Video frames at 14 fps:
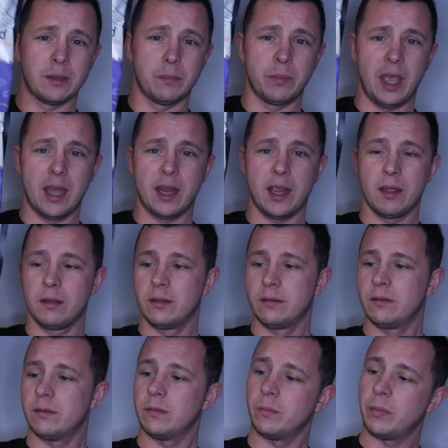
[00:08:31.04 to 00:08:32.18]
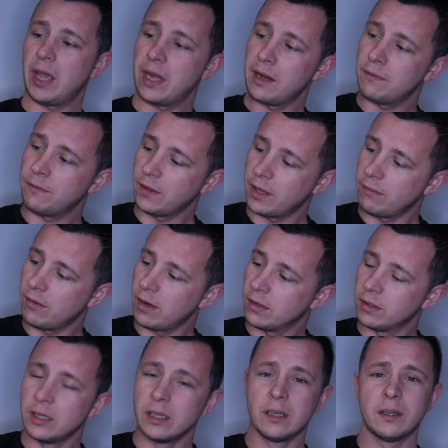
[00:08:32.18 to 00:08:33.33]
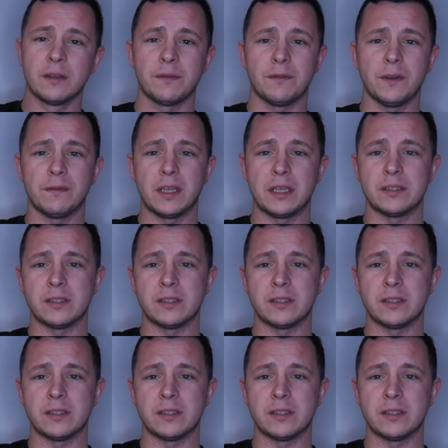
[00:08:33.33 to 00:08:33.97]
the berry flavor, 50